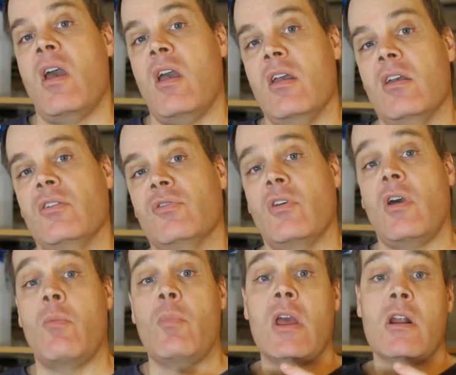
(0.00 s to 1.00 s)
is
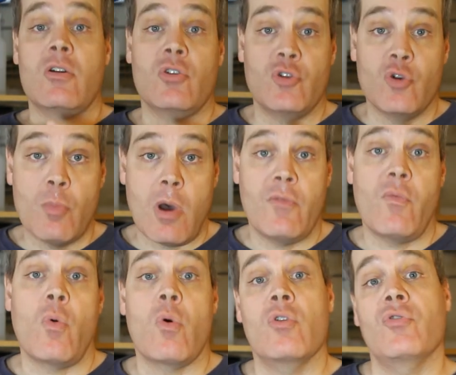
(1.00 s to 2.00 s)
made out of
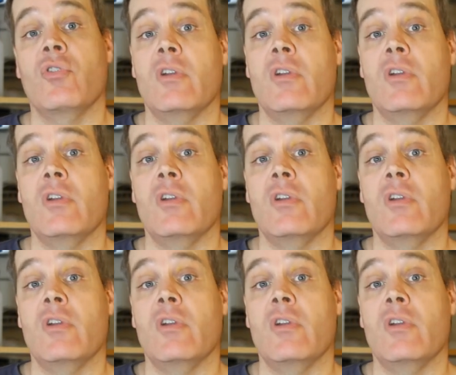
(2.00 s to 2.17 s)
2x4s,